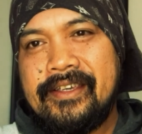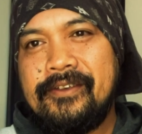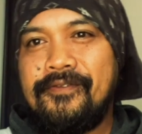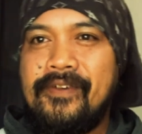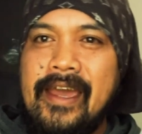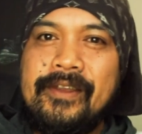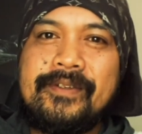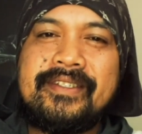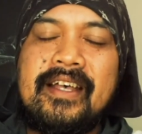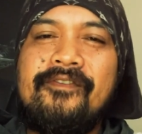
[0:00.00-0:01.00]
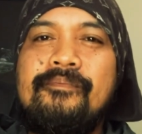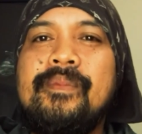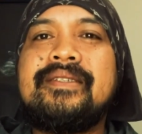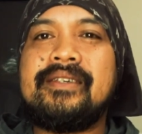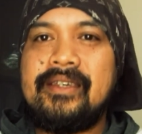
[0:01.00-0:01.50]
You'll find yourself
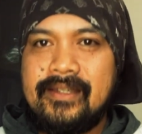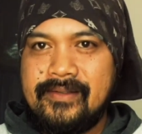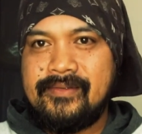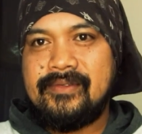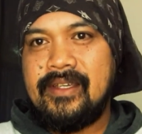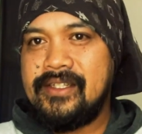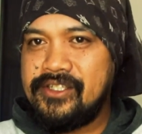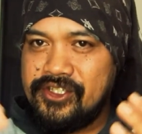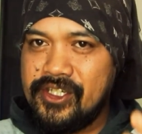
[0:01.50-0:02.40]
missing it. And